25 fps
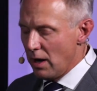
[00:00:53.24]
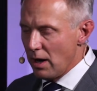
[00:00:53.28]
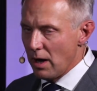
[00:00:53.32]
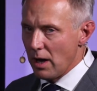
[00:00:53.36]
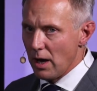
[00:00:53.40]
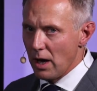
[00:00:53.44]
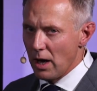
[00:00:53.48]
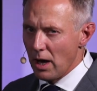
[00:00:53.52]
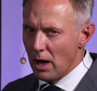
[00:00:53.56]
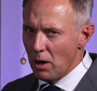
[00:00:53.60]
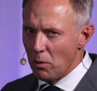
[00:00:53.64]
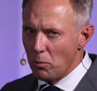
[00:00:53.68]

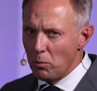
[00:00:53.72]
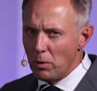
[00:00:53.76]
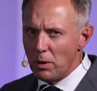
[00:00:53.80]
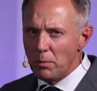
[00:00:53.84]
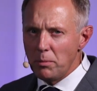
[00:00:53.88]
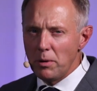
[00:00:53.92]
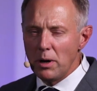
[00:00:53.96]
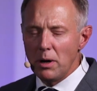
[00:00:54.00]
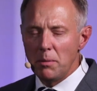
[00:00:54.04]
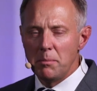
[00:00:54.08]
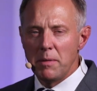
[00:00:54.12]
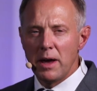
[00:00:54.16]
Uh, we
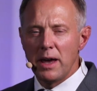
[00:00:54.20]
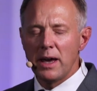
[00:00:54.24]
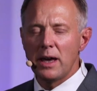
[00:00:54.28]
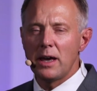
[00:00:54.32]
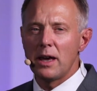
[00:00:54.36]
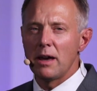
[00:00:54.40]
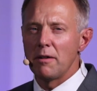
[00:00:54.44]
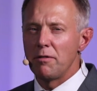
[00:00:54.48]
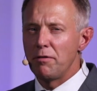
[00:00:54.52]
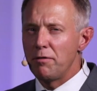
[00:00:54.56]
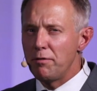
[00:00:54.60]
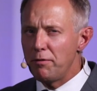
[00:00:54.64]
will
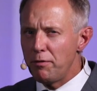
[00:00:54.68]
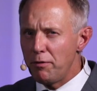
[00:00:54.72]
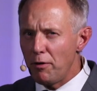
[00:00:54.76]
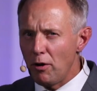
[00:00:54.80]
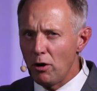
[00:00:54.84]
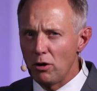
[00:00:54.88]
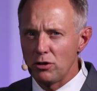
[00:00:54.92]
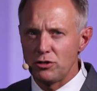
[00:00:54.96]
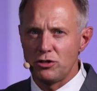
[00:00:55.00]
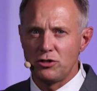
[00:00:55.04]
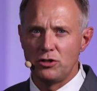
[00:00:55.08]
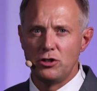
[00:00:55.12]
make a
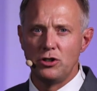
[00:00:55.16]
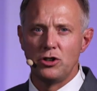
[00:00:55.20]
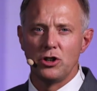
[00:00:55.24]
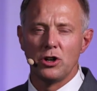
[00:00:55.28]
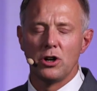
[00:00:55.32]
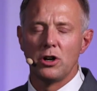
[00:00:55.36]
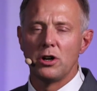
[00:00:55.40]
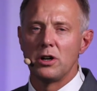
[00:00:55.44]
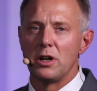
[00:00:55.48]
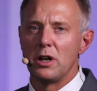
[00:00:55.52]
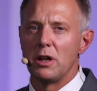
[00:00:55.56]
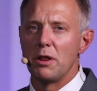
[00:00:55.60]
fast
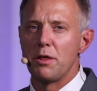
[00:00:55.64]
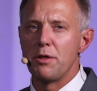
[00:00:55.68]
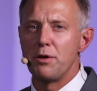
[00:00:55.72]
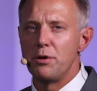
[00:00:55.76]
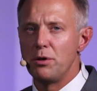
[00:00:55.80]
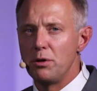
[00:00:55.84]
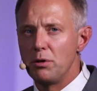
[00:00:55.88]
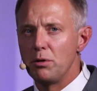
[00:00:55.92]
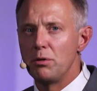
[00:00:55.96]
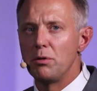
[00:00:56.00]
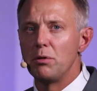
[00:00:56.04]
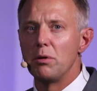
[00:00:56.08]
journey
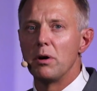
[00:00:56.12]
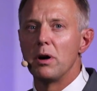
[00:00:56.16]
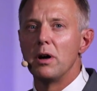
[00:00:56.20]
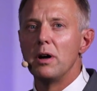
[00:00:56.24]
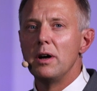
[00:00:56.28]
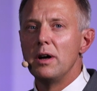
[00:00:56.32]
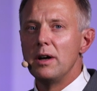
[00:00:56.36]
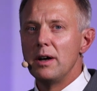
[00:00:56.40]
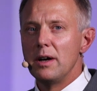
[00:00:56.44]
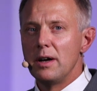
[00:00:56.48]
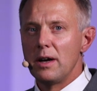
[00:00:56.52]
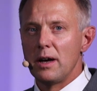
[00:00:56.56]
through
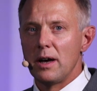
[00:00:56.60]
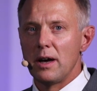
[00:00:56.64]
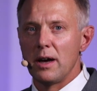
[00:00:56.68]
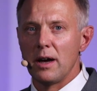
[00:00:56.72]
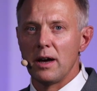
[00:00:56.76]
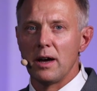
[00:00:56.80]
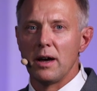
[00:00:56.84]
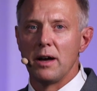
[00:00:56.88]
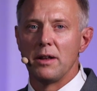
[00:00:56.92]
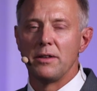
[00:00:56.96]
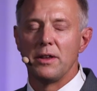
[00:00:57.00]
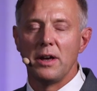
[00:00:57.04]

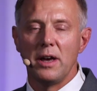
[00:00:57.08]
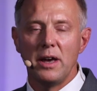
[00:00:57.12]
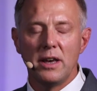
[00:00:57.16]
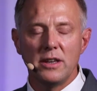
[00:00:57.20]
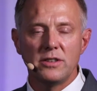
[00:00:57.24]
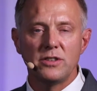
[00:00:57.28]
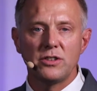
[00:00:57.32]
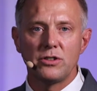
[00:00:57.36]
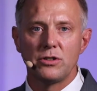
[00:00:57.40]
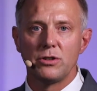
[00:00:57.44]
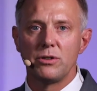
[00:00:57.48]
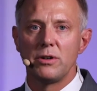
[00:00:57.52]
uh, the
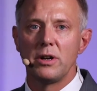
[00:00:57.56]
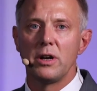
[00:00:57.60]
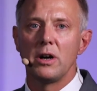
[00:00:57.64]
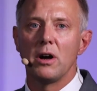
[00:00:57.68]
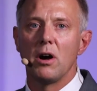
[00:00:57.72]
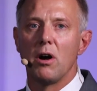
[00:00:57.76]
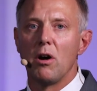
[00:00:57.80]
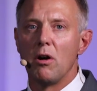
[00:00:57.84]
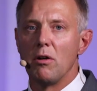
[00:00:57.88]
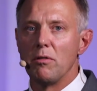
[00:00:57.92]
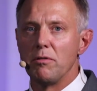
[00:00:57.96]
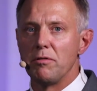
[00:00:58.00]
history
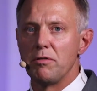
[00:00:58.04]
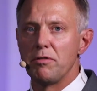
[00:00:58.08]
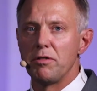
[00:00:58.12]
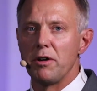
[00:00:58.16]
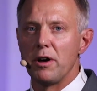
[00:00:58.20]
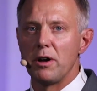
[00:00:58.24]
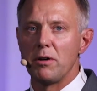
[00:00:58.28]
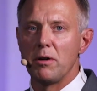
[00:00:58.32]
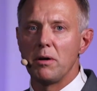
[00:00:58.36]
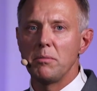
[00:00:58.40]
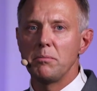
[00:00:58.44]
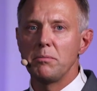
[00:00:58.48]
of
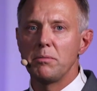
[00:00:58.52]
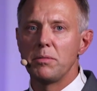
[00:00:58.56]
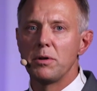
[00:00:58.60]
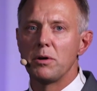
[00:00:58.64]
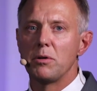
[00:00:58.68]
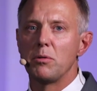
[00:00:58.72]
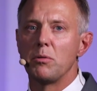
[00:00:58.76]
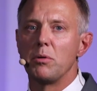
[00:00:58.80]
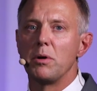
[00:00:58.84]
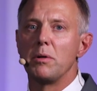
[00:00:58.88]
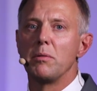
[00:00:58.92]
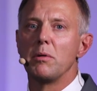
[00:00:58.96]
Ferroamp.
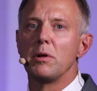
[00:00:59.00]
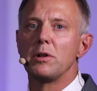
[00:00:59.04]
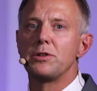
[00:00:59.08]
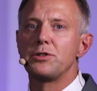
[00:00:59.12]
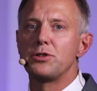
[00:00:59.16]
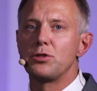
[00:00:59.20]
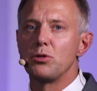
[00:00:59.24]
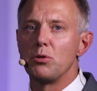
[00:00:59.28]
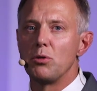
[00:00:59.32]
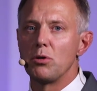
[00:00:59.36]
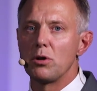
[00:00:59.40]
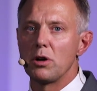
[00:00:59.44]
We will
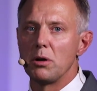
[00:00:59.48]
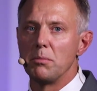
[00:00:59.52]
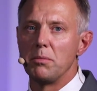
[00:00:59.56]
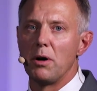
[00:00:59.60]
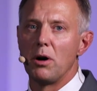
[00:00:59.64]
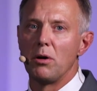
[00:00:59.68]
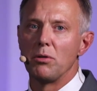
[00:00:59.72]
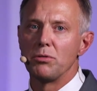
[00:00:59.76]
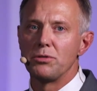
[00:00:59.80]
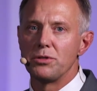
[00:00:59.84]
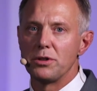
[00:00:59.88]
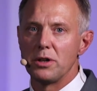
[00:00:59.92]
talk
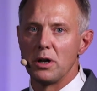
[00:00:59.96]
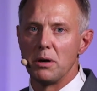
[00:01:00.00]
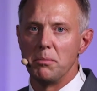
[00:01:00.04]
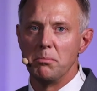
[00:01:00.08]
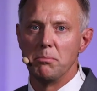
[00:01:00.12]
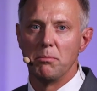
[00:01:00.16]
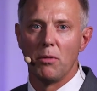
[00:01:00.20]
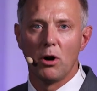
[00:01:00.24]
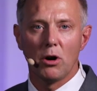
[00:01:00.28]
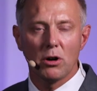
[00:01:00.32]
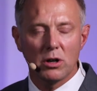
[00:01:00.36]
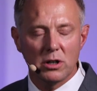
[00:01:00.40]
about the
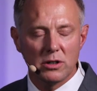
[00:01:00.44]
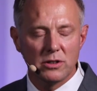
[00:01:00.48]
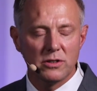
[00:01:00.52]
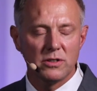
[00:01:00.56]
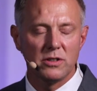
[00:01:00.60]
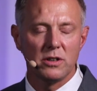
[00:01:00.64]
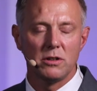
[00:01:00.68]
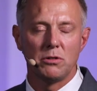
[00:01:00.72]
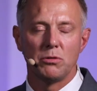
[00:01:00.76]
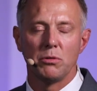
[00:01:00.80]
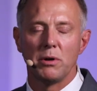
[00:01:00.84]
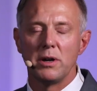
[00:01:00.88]
market
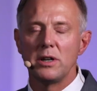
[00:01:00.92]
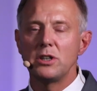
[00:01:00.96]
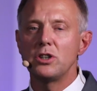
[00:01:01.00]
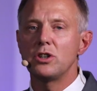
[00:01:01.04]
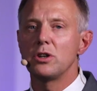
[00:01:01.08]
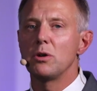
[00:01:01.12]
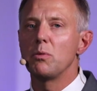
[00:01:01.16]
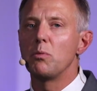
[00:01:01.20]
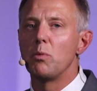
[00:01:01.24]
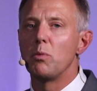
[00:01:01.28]
situation,